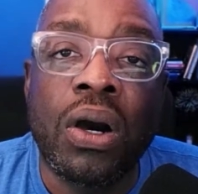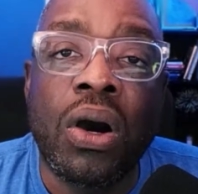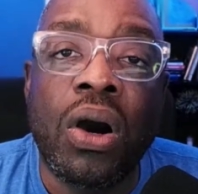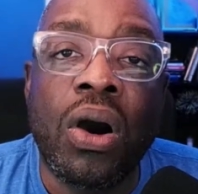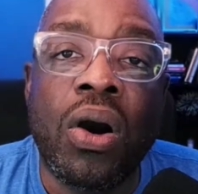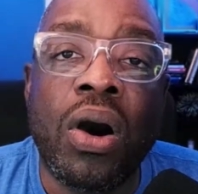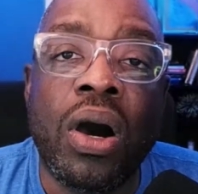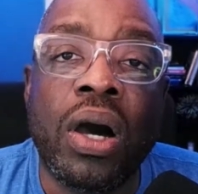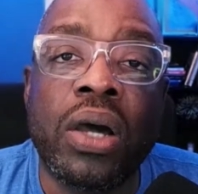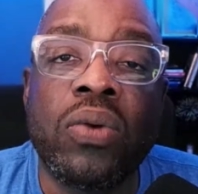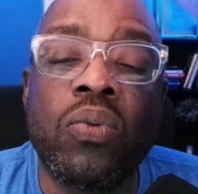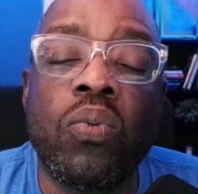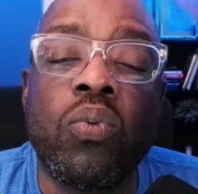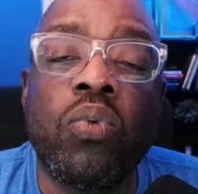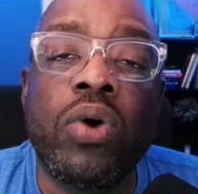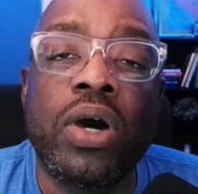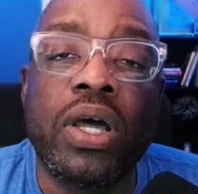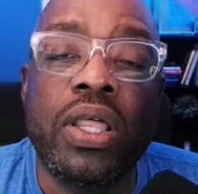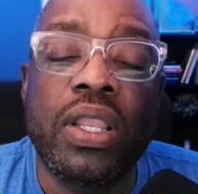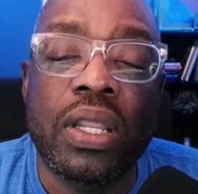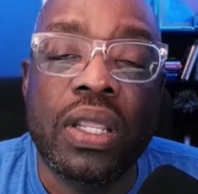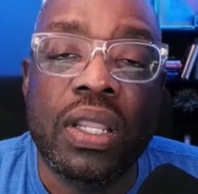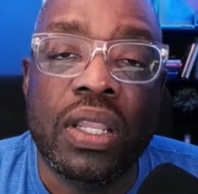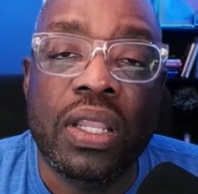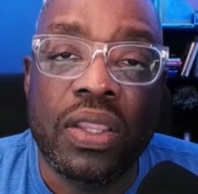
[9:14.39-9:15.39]
on what
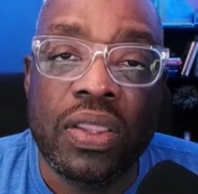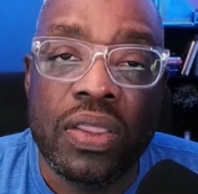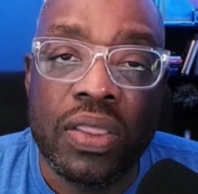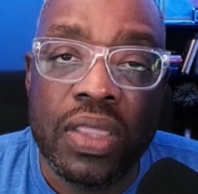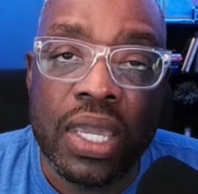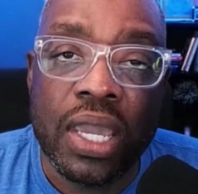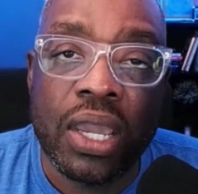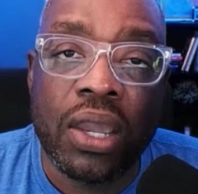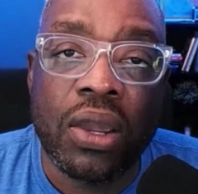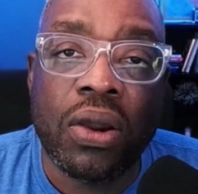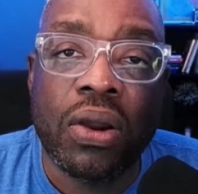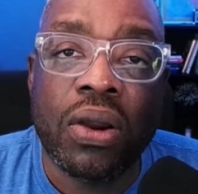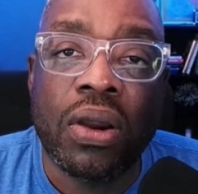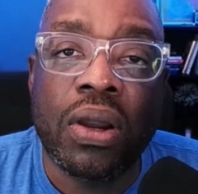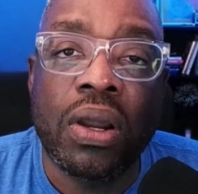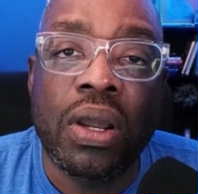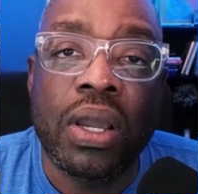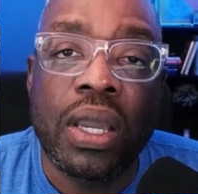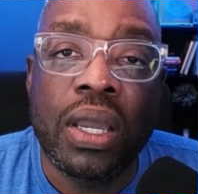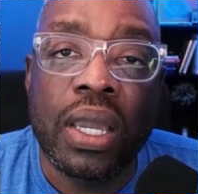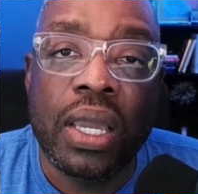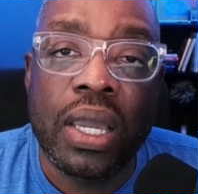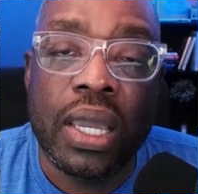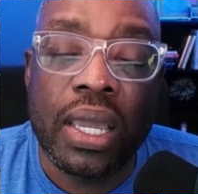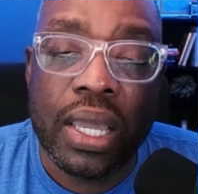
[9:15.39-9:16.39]
the
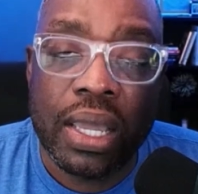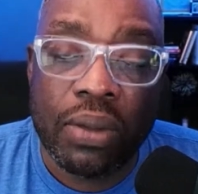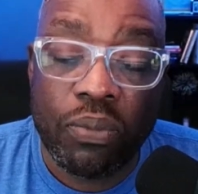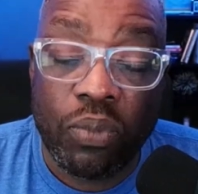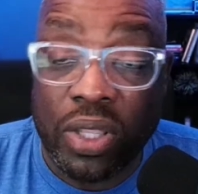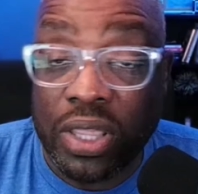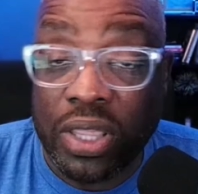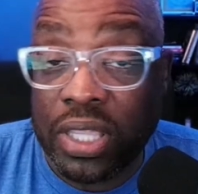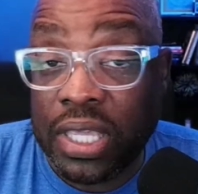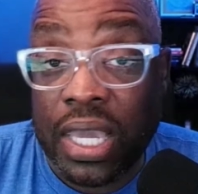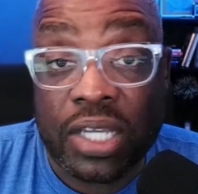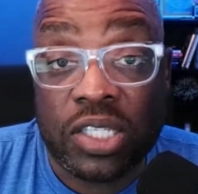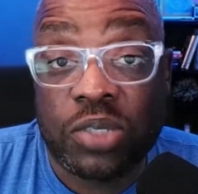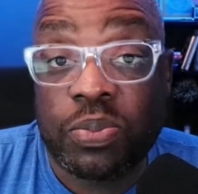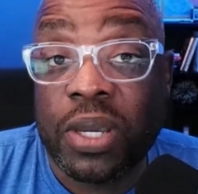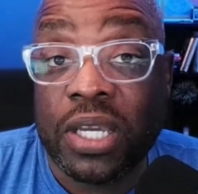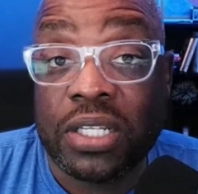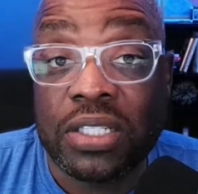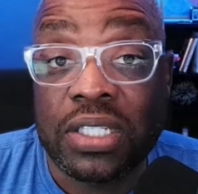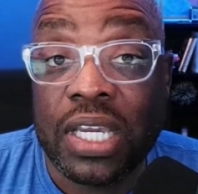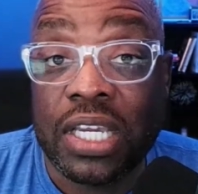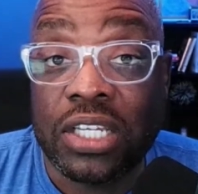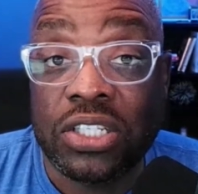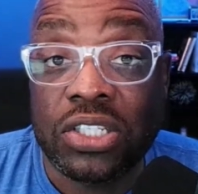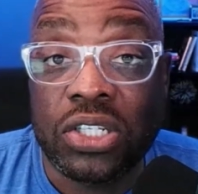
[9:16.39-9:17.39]

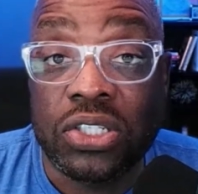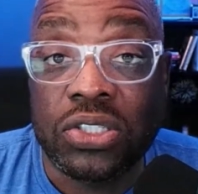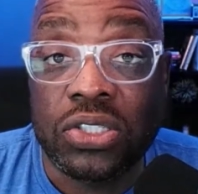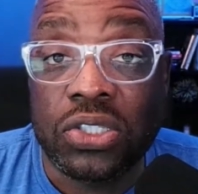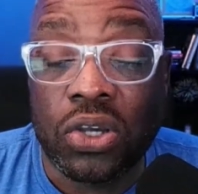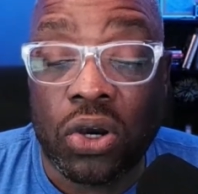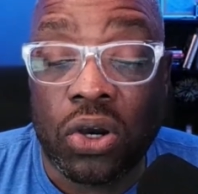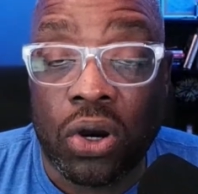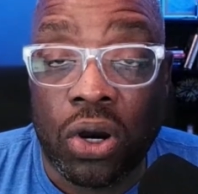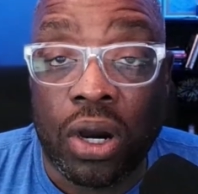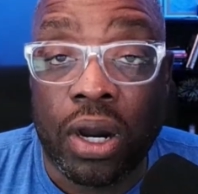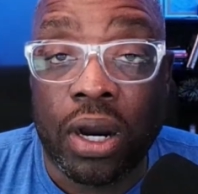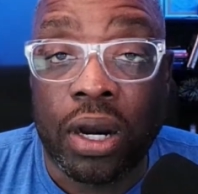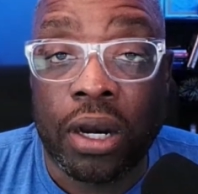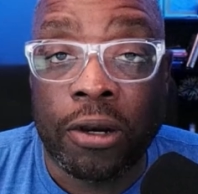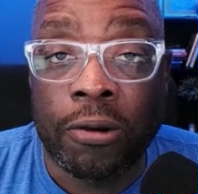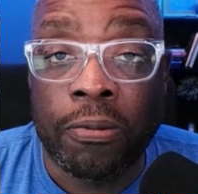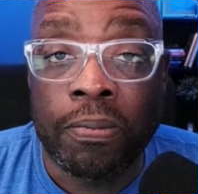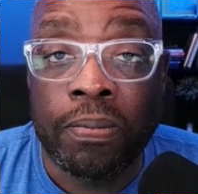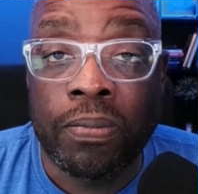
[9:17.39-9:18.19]
expectations are.